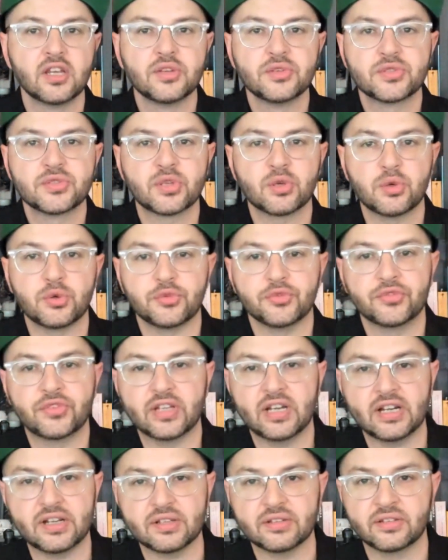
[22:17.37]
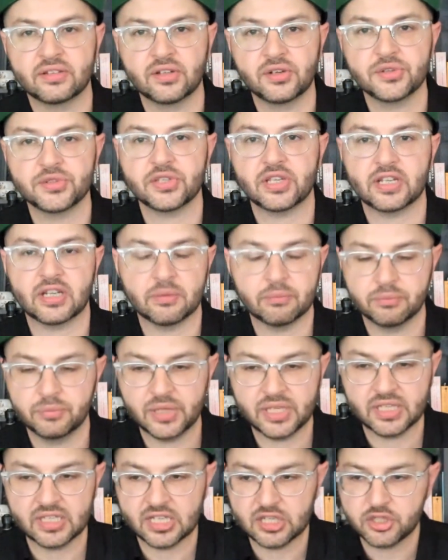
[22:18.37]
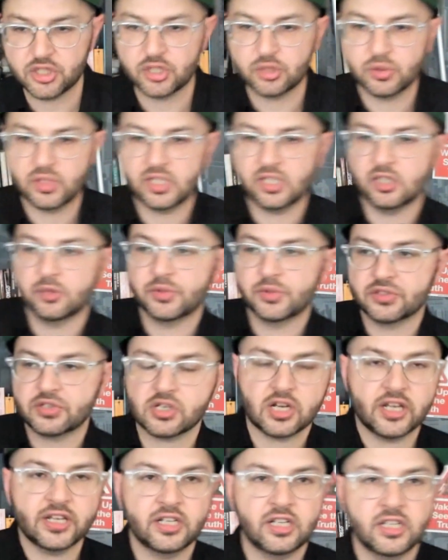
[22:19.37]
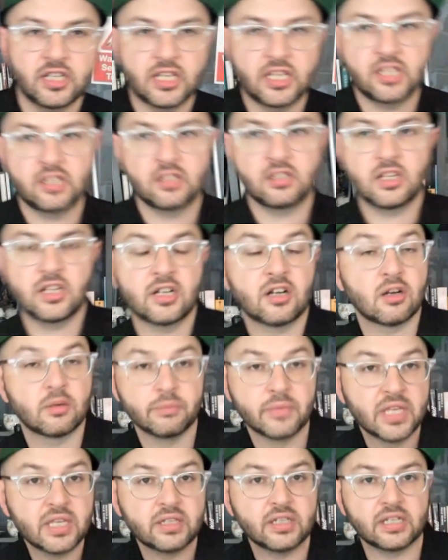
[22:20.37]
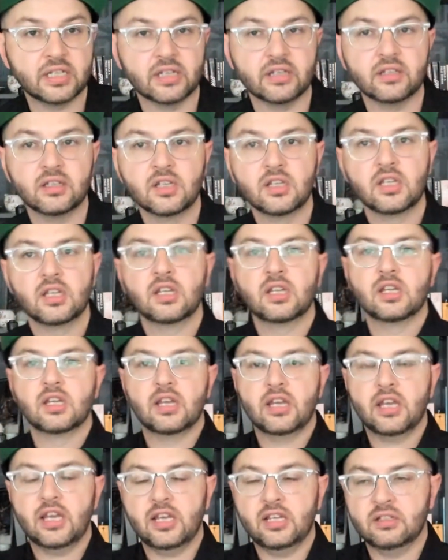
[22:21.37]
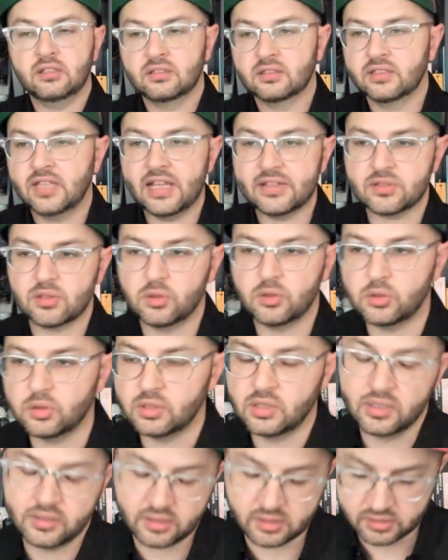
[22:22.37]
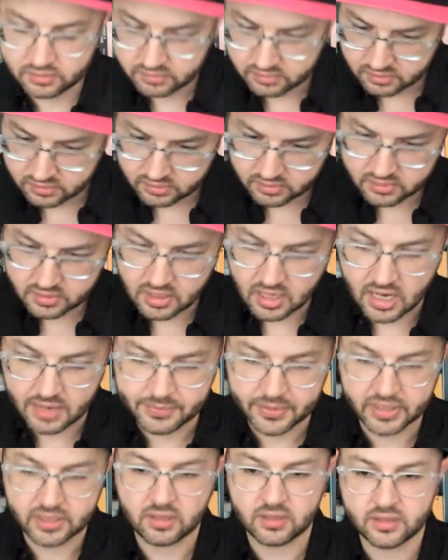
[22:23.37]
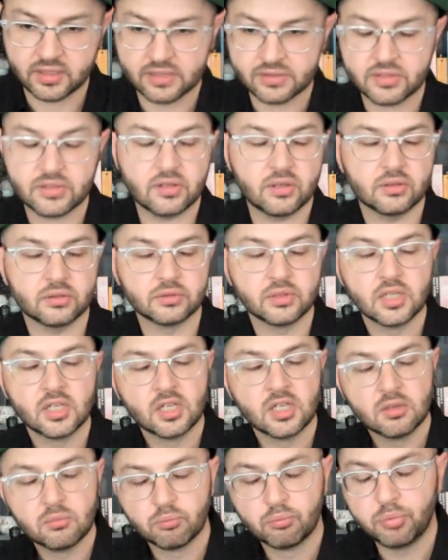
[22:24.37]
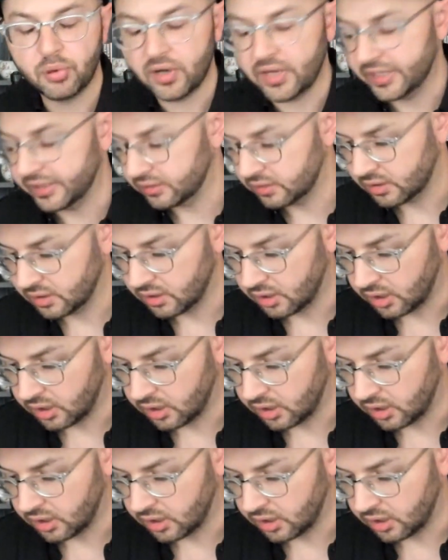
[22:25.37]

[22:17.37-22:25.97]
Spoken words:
So there's like a big issue here with China and our media. And that's a whole other topic on its own. But